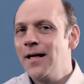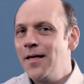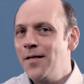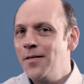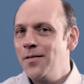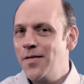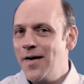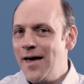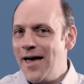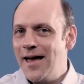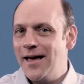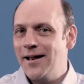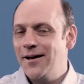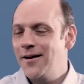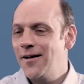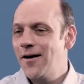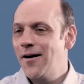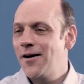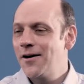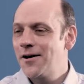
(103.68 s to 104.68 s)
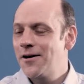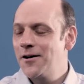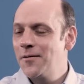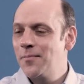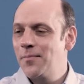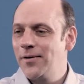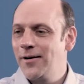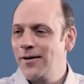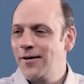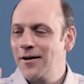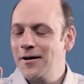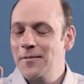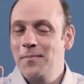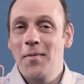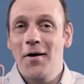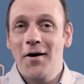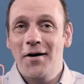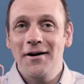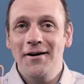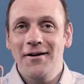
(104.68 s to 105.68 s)
Then I can apply
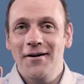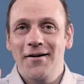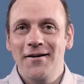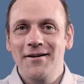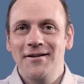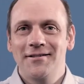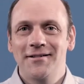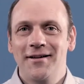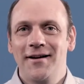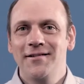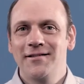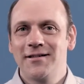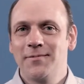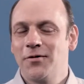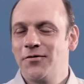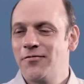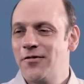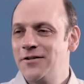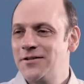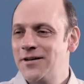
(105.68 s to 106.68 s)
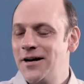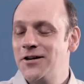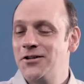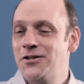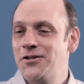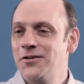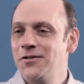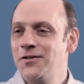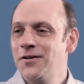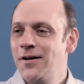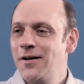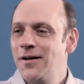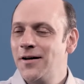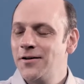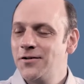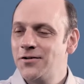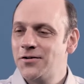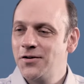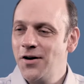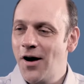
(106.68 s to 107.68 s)
my nice sensible rotation,
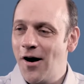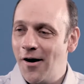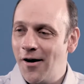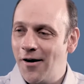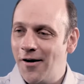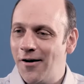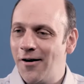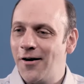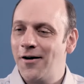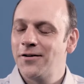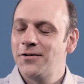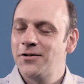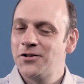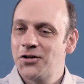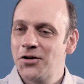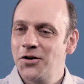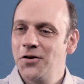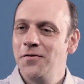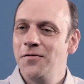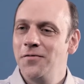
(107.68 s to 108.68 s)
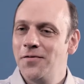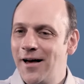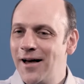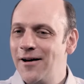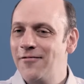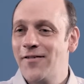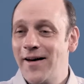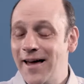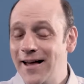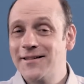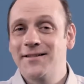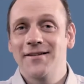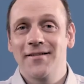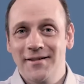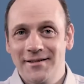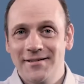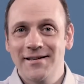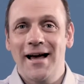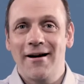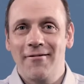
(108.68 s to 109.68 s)
r, to that vector
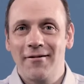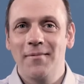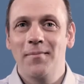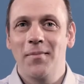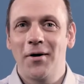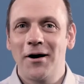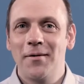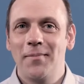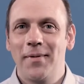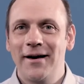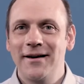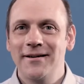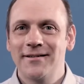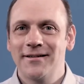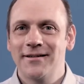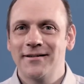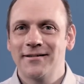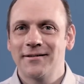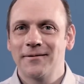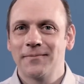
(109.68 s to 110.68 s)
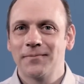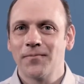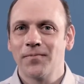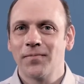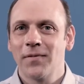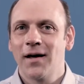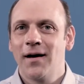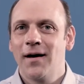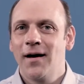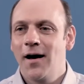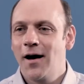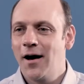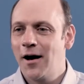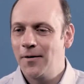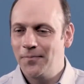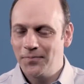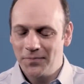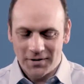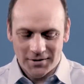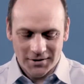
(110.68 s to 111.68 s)
that's now in my basis.
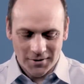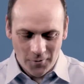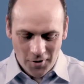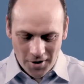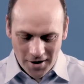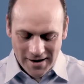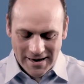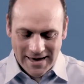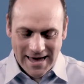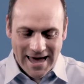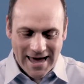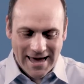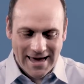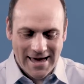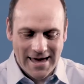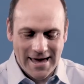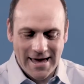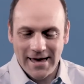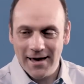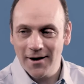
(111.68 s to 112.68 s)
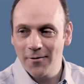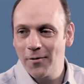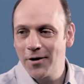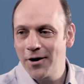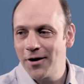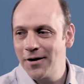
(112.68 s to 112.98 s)
So what I get here when